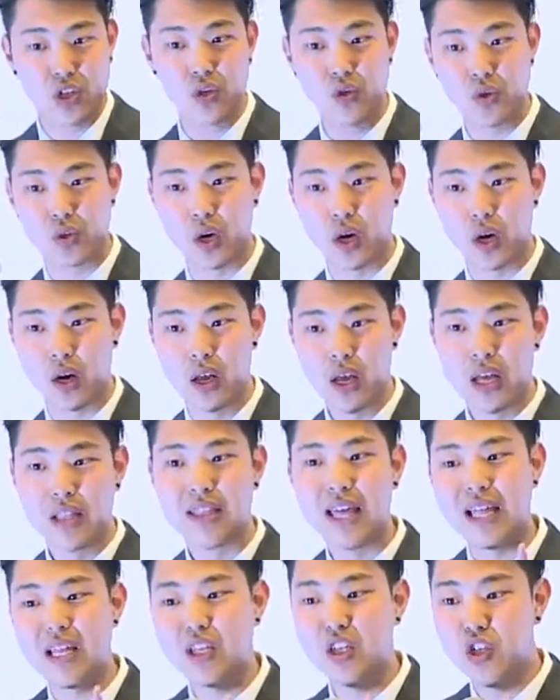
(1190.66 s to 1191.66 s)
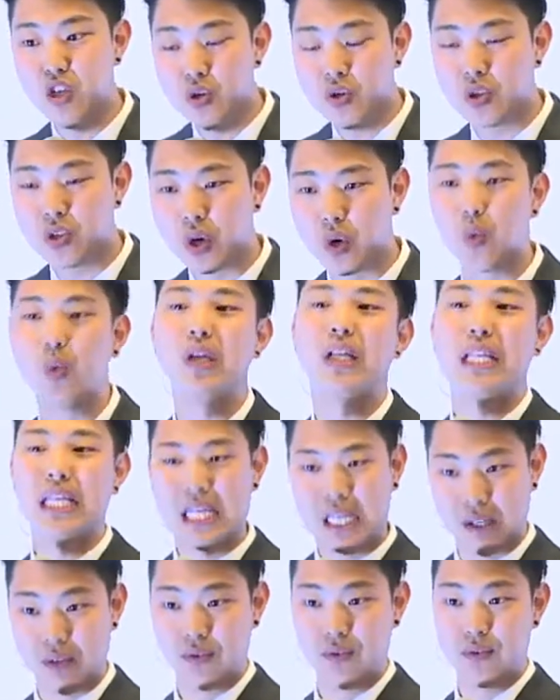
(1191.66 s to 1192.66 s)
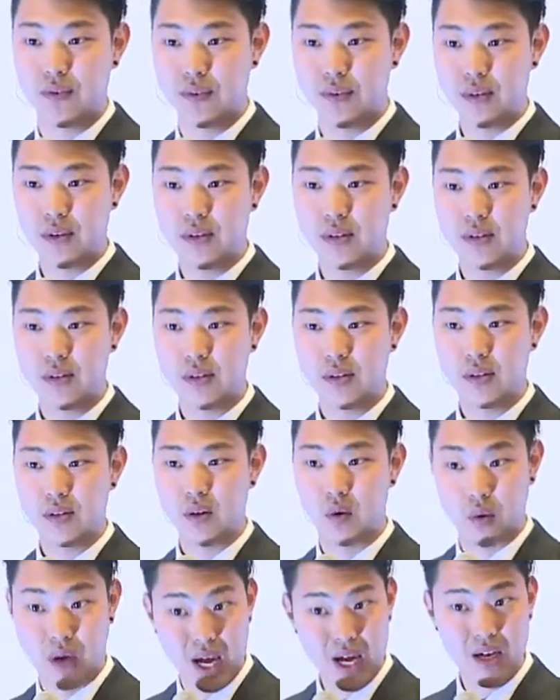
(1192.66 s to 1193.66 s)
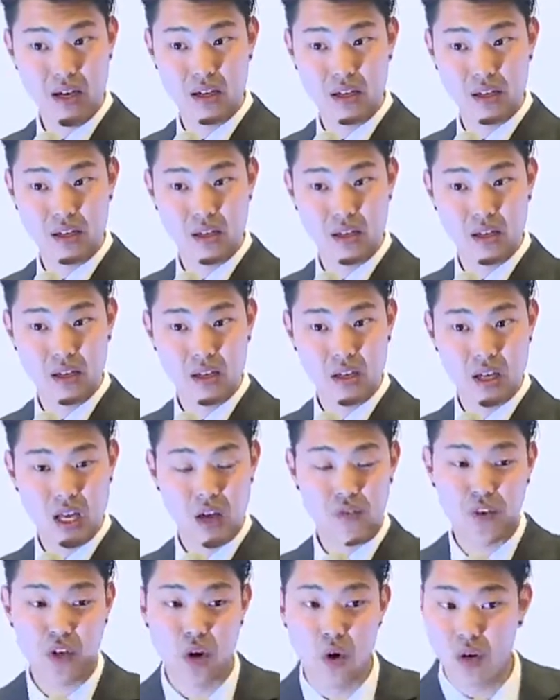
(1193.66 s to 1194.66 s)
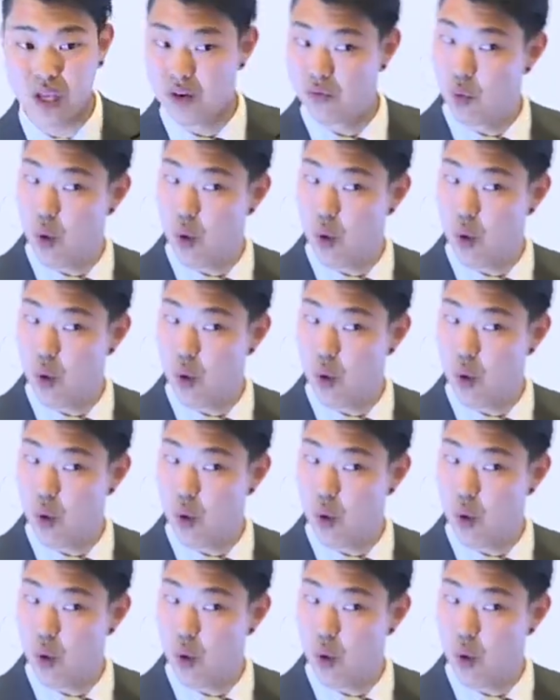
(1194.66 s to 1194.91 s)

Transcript: user, that user will leave. Okay? If you don't give